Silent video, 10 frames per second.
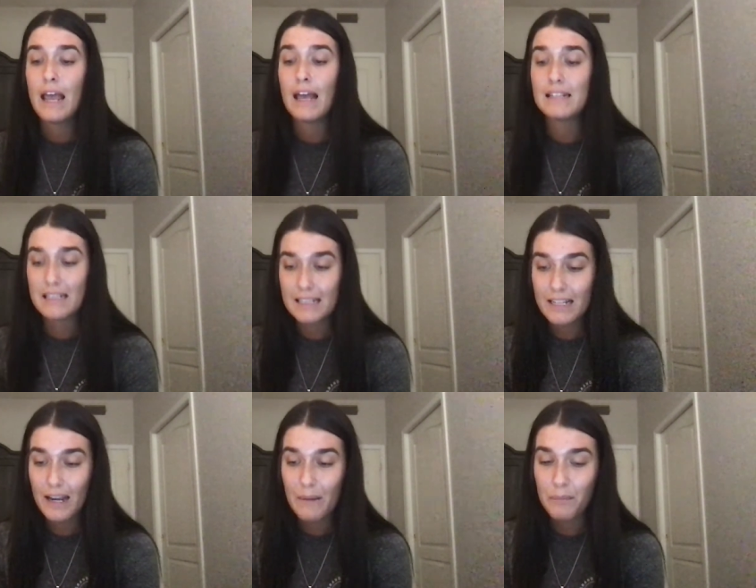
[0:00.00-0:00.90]
assist
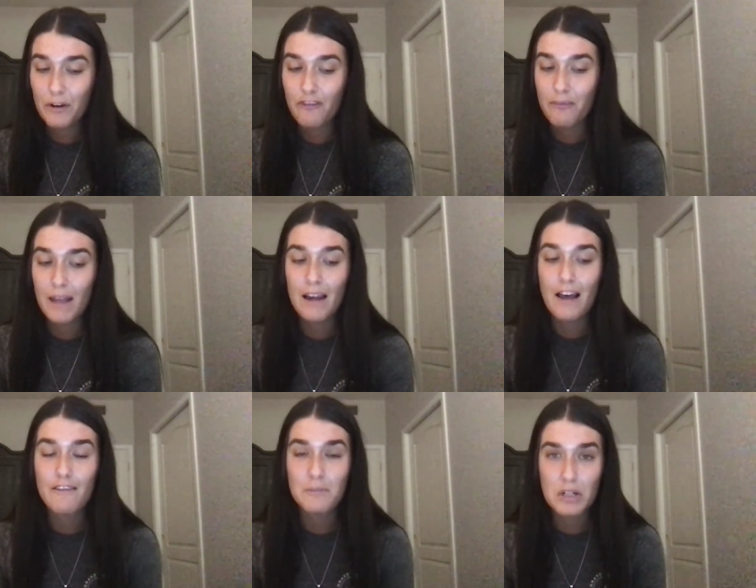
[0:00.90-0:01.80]
in improvement
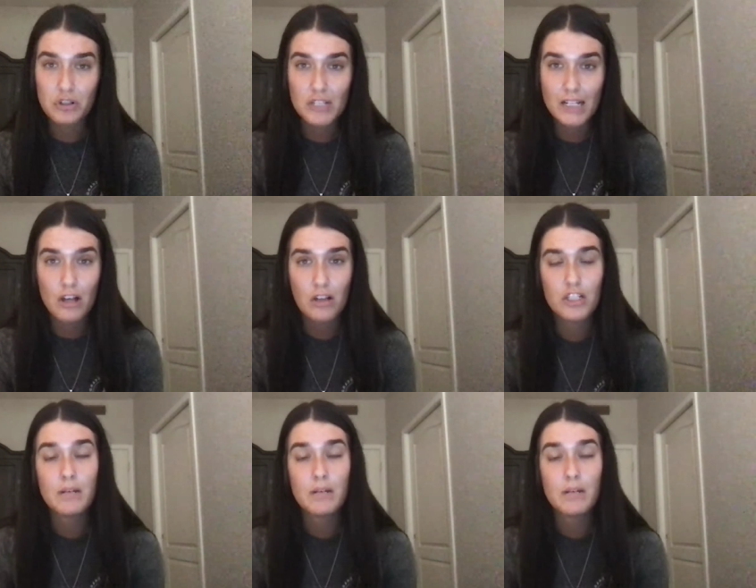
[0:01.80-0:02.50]
of special technology,